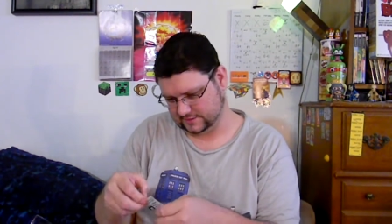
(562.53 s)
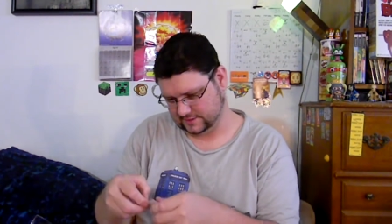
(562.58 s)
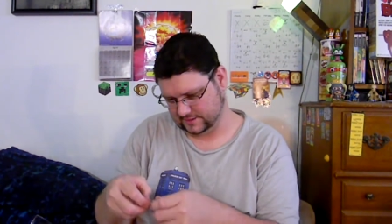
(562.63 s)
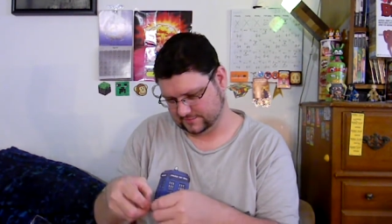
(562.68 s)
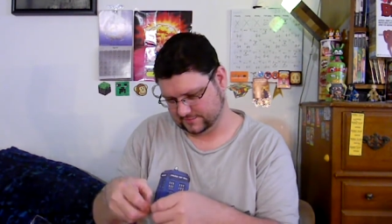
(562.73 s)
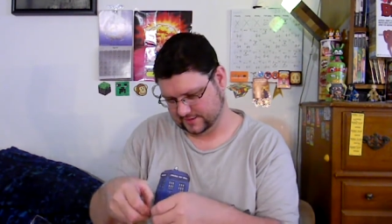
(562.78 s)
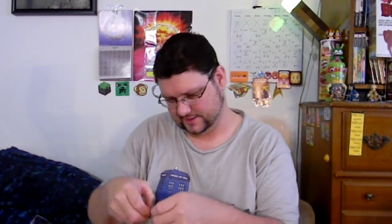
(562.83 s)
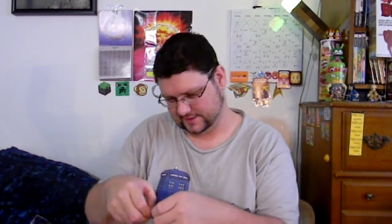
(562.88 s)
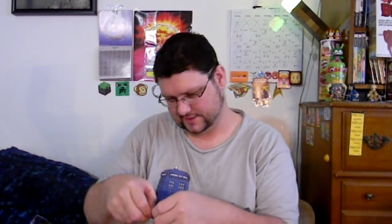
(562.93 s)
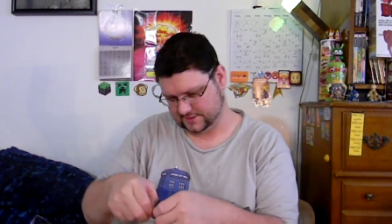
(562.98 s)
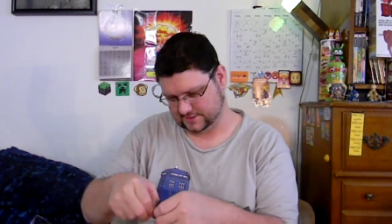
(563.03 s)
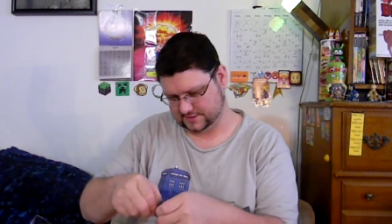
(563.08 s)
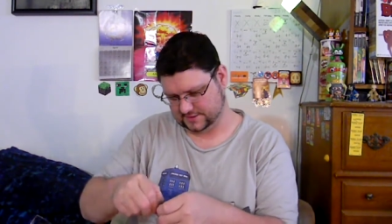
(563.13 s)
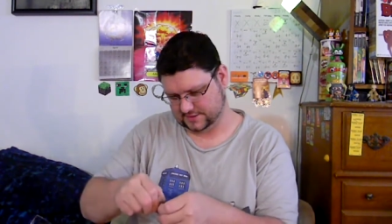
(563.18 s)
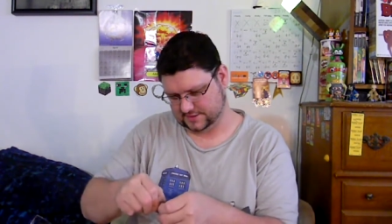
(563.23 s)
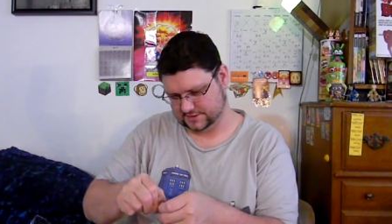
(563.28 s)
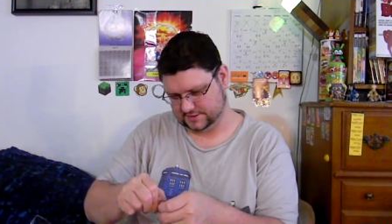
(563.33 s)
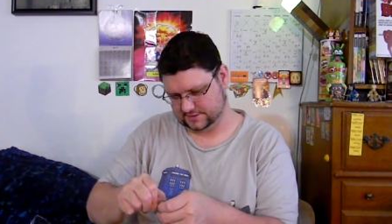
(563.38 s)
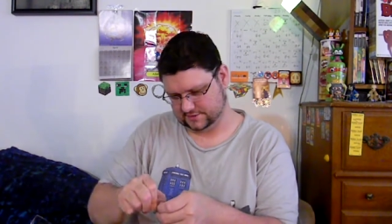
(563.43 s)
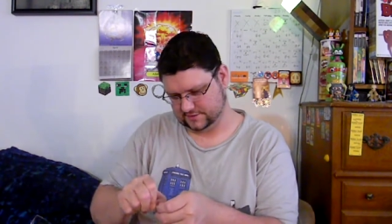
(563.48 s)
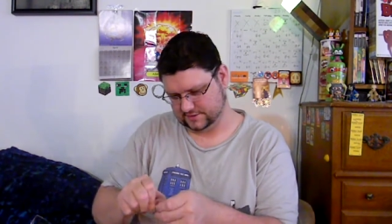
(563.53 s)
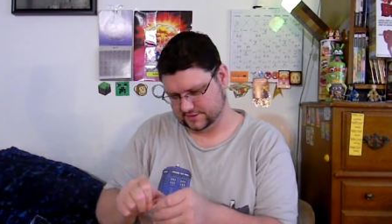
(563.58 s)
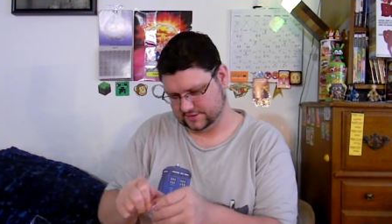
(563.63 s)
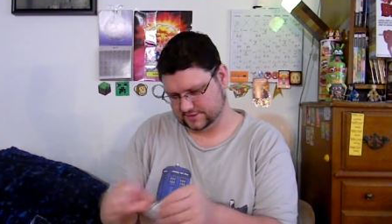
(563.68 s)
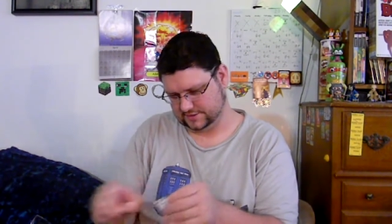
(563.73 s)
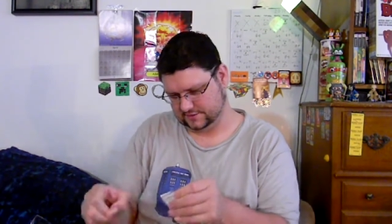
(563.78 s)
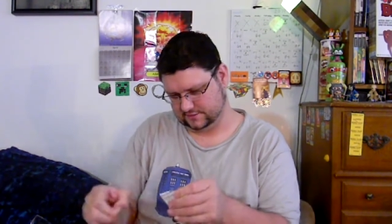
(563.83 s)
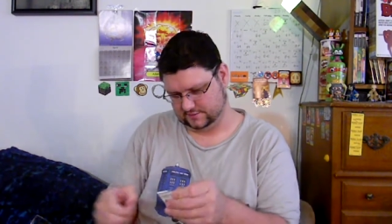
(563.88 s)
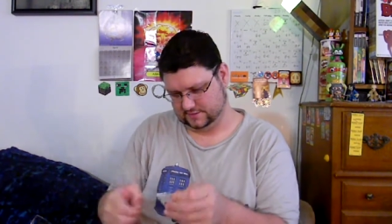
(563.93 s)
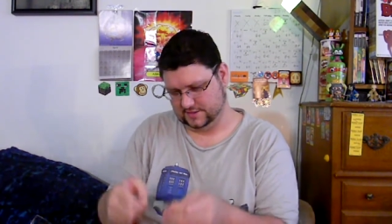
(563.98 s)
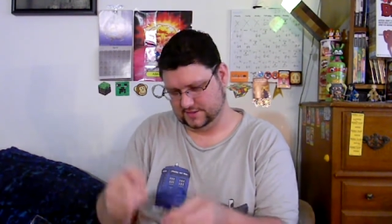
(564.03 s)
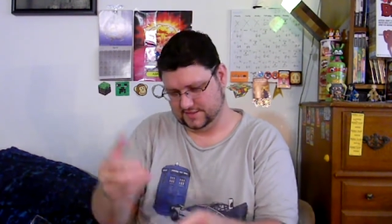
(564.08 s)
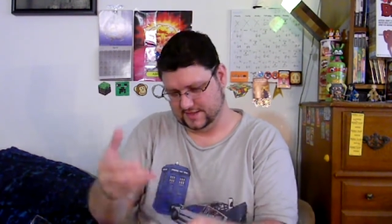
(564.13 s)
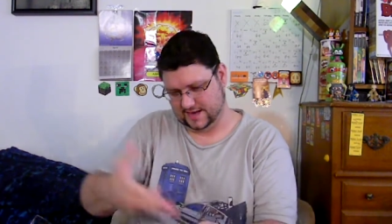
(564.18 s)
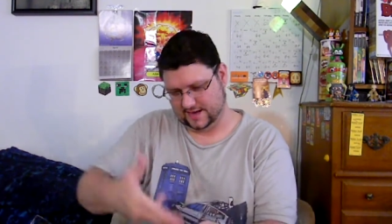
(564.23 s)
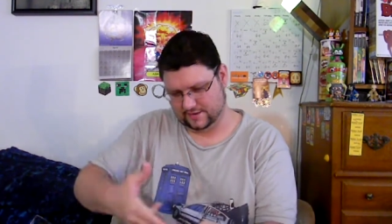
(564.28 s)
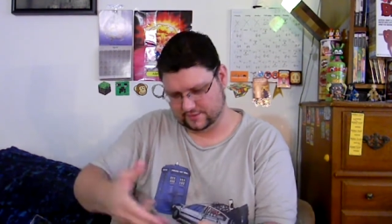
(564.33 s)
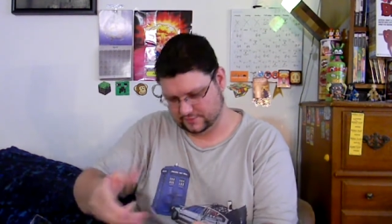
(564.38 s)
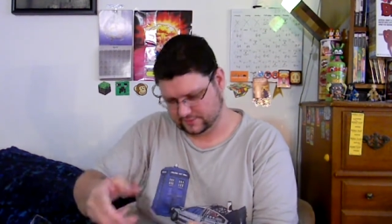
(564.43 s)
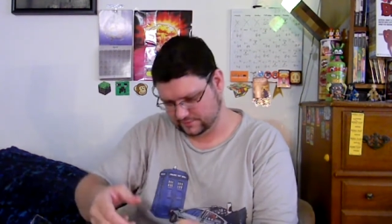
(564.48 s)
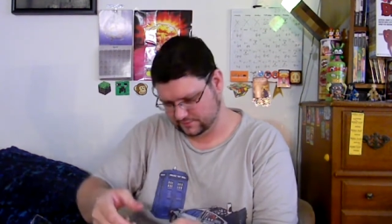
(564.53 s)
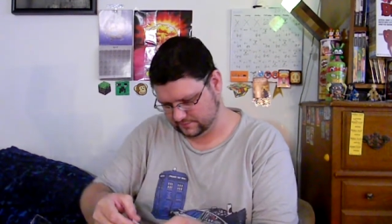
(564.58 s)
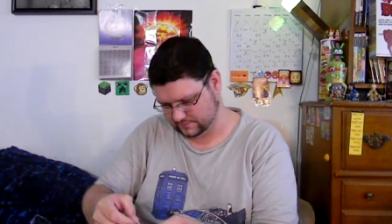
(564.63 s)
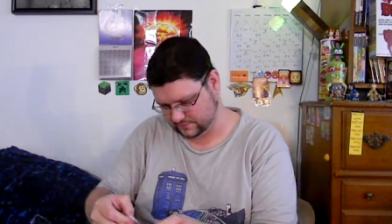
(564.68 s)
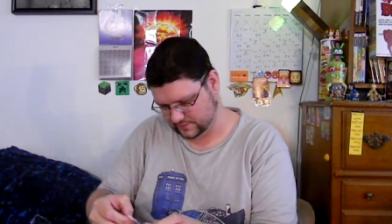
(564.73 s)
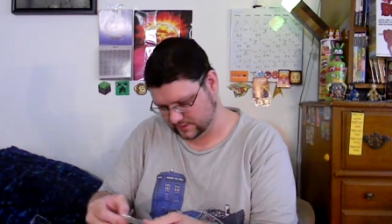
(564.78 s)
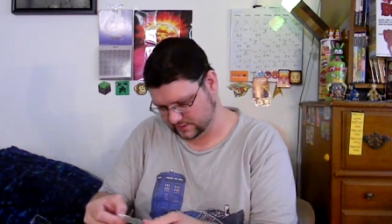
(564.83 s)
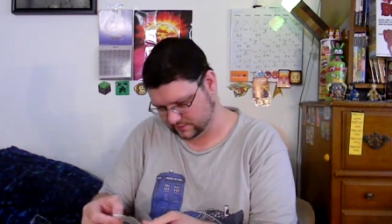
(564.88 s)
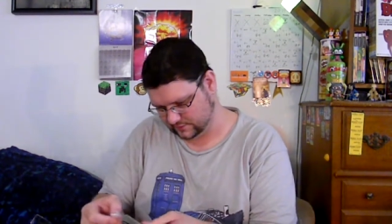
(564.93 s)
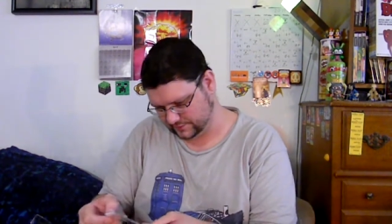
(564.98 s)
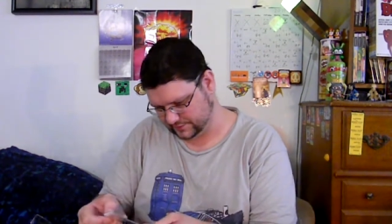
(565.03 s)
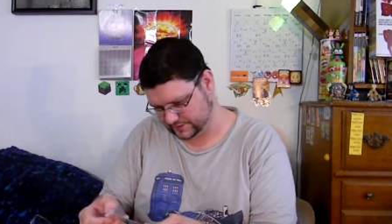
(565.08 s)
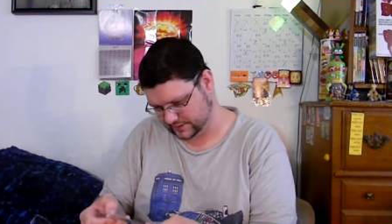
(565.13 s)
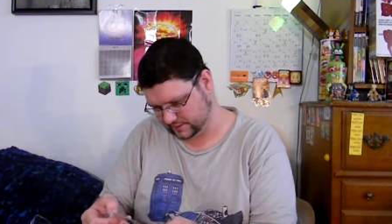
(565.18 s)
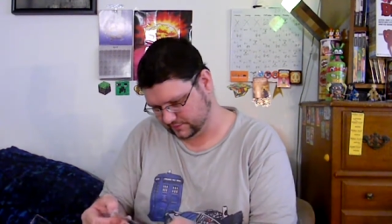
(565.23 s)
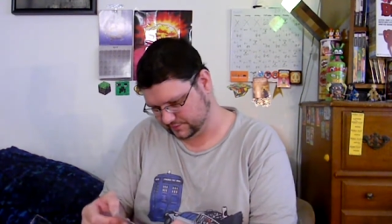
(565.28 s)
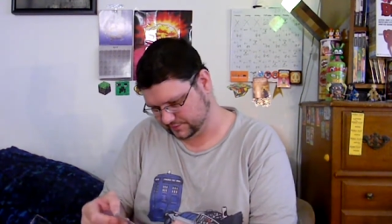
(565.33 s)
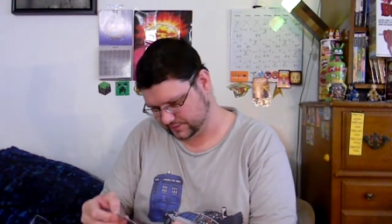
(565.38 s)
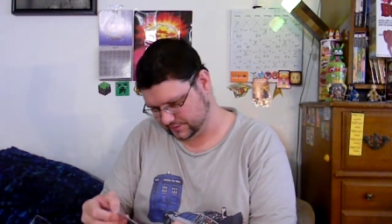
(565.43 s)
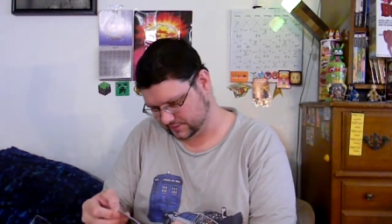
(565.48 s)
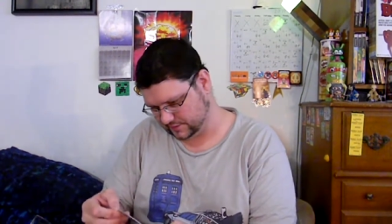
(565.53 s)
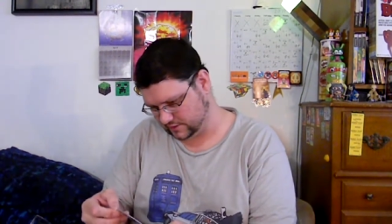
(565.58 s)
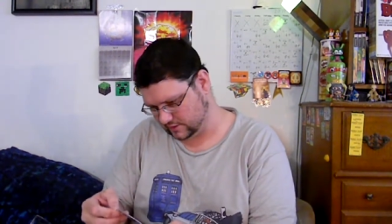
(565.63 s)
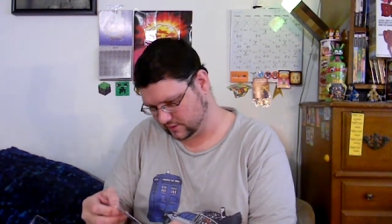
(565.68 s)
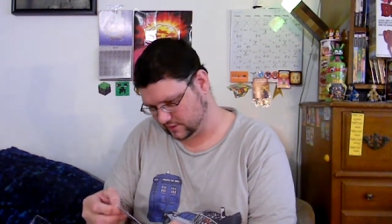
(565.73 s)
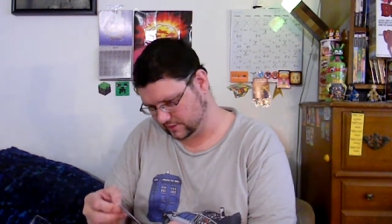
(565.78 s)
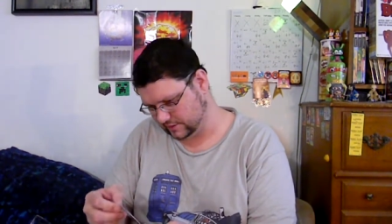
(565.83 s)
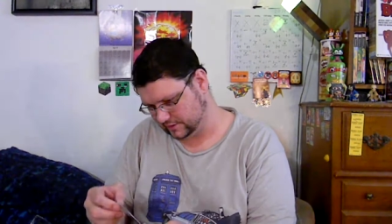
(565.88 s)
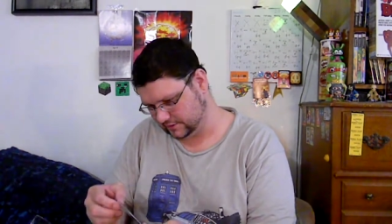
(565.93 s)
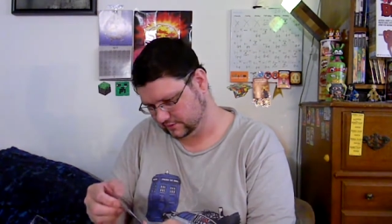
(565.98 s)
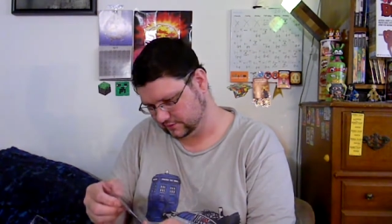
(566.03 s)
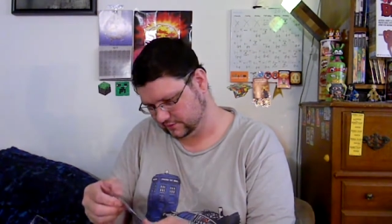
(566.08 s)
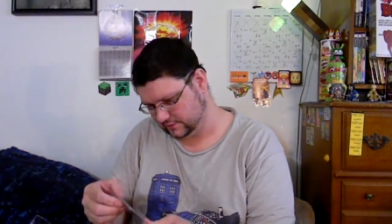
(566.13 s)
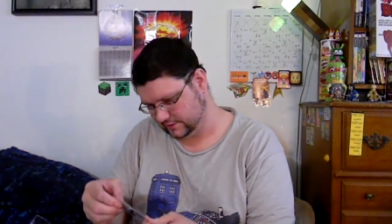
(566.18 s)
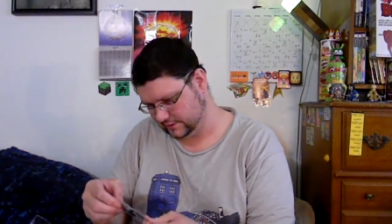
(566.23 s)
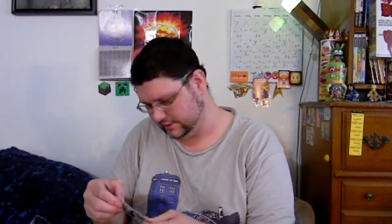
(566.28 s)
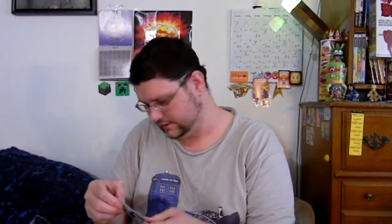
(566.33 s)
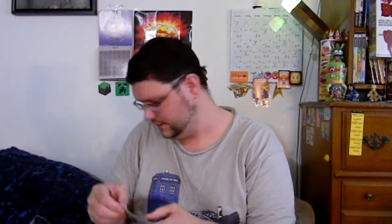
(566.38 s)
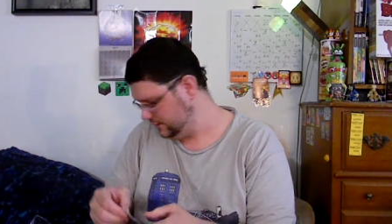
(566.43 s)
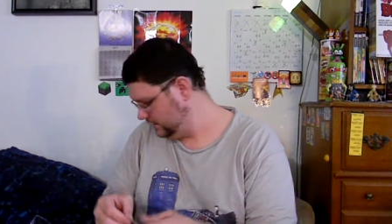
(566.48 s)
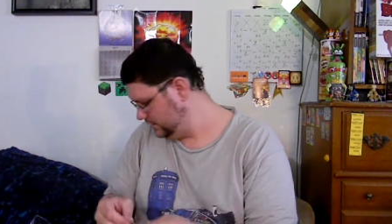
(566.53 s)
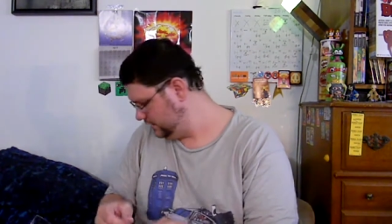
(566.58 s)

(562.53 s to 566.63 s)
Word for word: I might actually just turn this entire you know thing with the card included